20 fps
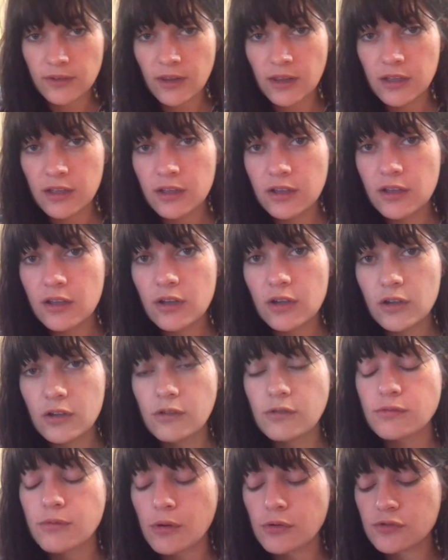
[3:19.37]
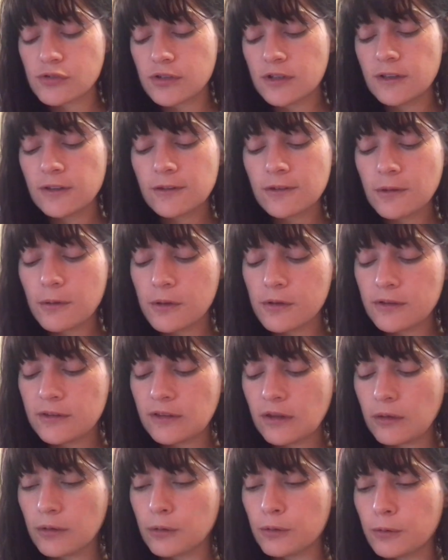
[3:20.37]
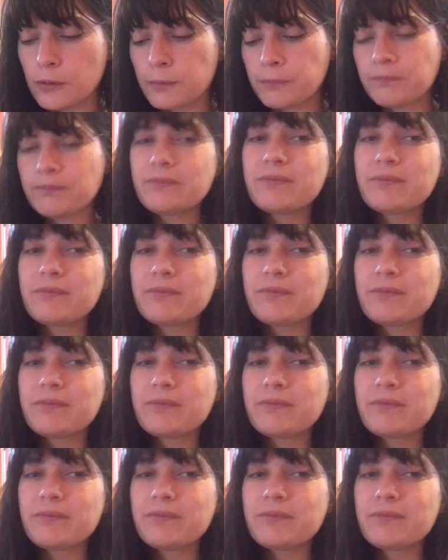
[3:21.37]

like groceries. So